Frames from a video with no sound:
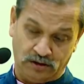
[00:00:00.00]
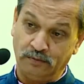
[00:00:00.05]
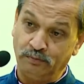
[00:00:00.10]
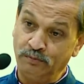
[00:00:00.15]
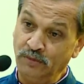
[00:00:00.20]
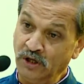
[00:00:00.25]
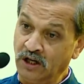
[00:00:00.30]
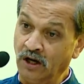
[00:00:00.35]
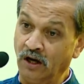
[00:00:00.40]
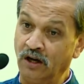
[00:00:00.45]

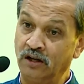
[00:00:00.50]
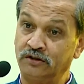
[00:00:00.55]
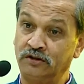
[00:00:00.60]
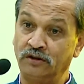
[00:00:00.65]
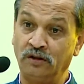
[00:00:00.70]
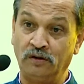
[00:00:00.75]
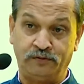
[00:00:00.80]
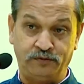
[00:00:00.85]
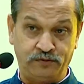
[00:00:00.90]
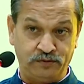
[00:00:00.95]
because
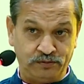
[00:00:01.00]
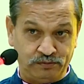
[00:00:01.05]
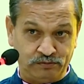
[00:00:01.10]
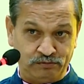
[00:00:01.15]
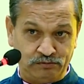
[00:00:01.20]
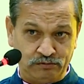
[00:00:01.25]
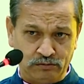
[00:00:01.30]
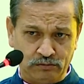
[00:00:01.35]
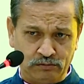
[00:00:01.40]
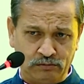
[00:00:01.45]
of
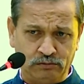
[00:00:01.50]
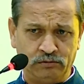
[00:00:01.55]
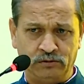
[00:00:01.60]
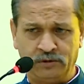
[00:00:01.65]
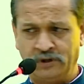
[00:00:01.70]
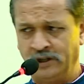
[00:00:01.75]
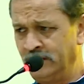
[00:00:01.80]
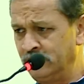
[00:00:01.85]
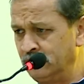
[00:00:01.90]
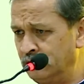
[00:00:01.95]

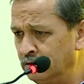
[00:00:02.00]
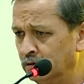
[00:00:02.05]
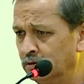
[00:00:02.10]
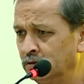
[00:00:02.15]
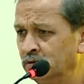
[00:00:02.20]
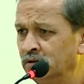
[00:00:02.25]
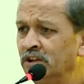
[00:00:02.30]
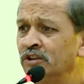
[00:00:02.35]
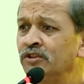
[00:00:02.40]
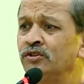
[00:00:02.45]

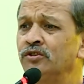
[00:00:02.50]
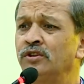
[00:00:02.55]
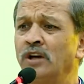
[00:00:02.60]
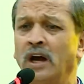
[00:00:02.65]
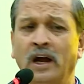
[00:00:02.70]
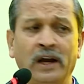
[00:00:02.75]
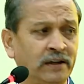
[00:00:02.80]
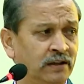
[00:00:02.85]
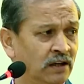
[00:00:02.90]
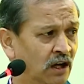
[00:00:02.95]
this
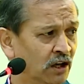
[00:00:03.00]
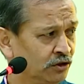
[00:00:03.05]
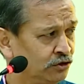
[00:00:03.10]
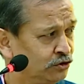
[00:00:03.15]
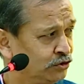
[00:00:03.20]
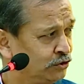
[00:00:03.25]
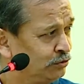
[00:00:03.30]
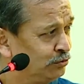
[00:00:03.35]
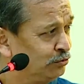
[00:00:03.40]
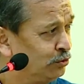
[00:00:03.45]

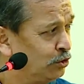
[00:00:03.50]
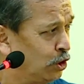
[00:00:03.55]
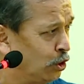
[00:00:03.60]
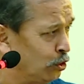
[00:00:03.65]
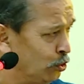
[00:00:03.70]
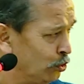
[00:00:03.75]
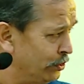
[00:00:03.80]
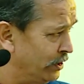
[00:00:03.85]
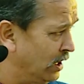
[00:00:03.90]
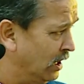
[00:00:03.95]
China's
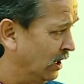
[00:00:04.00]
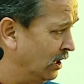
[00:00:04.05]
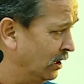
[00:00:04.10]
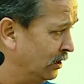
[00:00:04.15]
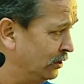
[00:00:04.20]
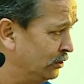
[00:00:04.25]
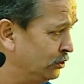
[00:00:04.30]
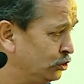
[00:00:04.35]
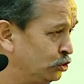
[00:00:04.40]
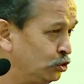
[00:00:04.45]
corona
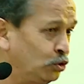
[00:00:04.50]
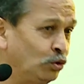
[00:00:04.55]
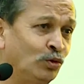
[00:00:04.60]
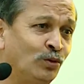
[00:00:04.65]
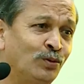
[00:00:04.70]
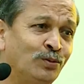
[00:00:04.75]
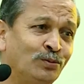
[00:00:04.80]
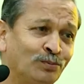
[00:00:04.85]
issue.